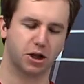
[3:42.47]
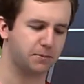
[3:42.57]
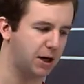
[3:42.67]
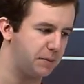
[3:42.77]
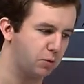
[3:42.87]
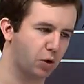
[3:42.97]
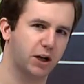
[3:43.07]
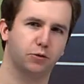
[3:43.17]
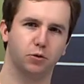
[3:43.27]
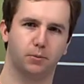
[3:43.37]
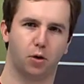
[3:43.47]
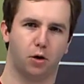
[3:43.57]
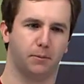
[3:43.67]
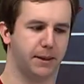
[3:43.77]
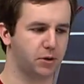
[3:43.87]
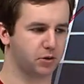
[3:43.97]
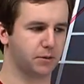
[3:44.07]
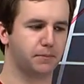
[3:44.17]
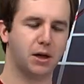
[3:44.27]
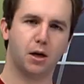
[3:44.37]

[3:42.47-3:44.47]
He might be running through the ball. Maybe there's a